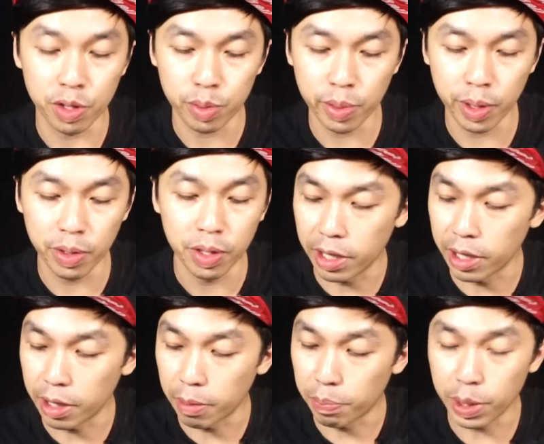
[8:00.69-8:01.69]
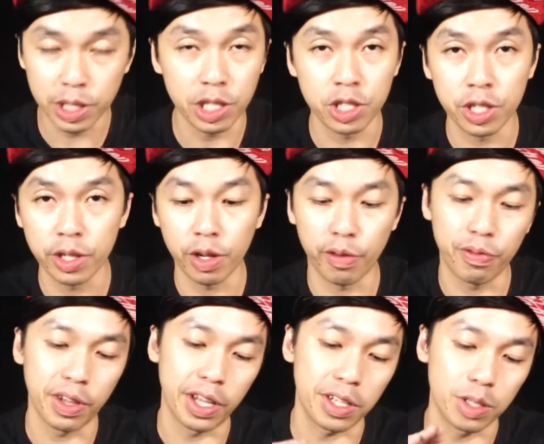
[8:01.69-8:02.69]
as well. The precision of
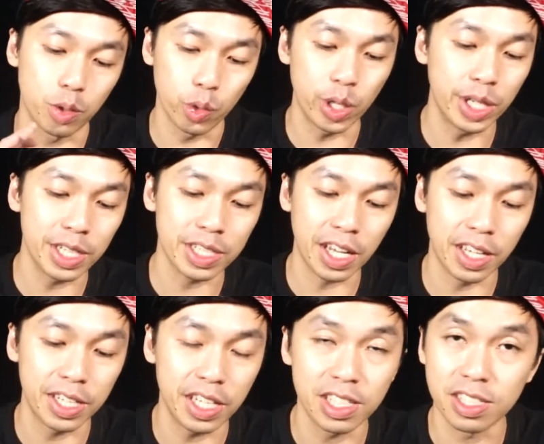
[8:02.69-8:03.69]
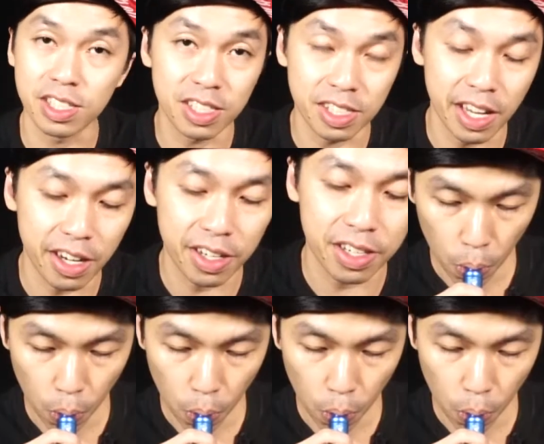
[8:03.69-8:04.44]
like doing this RDA is just there.